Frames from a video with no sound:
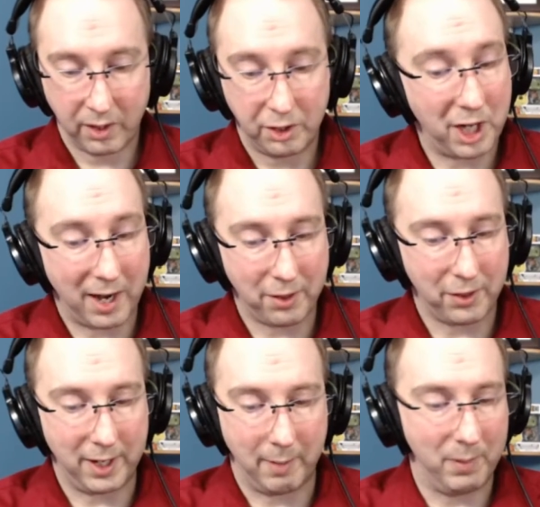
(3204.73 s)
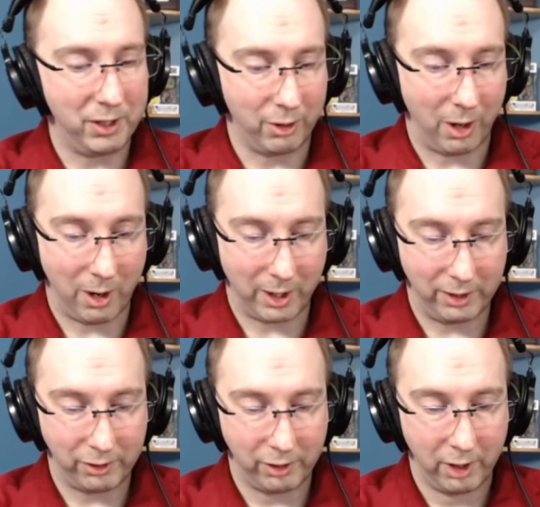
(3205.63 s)
Jonathan and Mr.
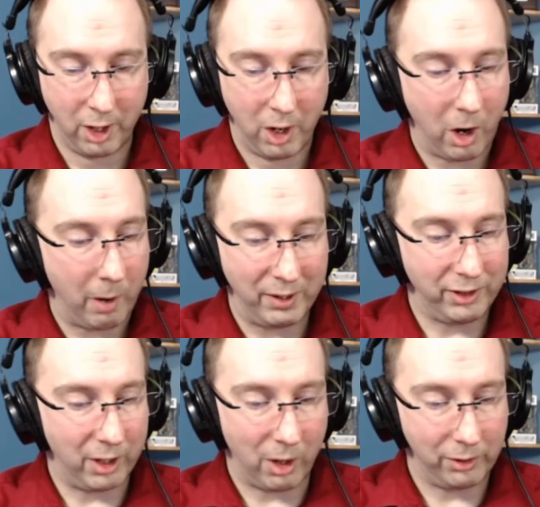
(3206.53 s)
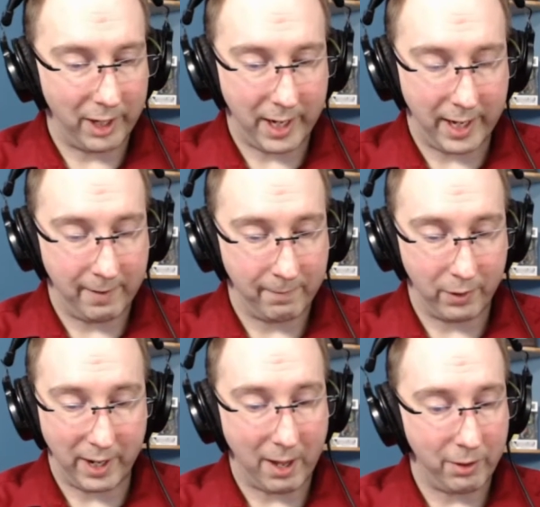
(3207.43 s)
Hawkins are busy all day,
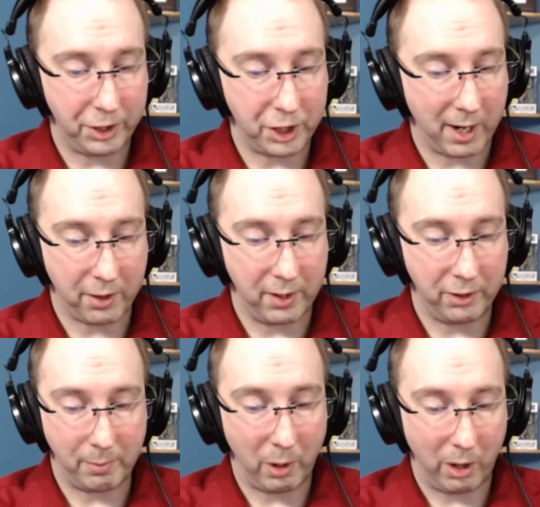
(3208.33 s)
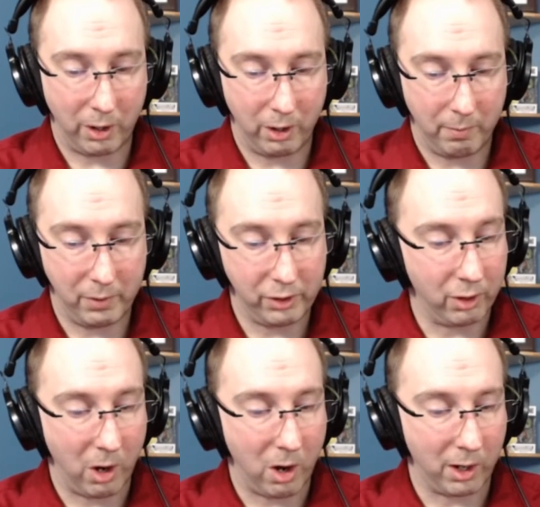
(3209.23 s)
for now that Jonathan is a partner,
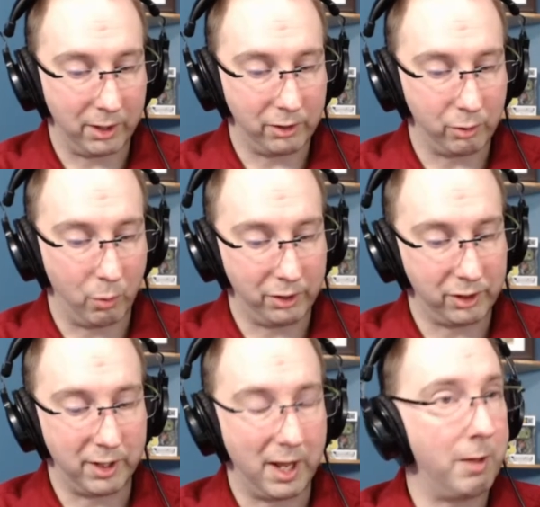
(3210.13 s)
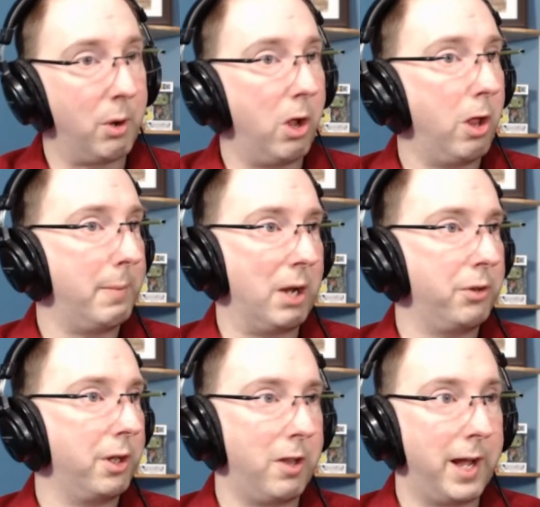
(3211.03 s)
Mr. Hawkins wants to tell him all about
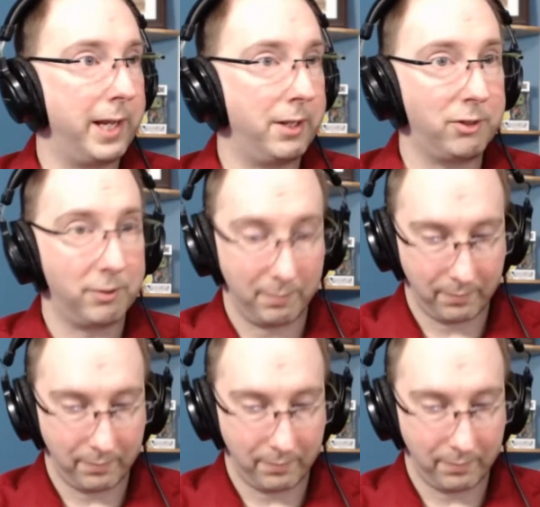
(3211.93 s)
the clients.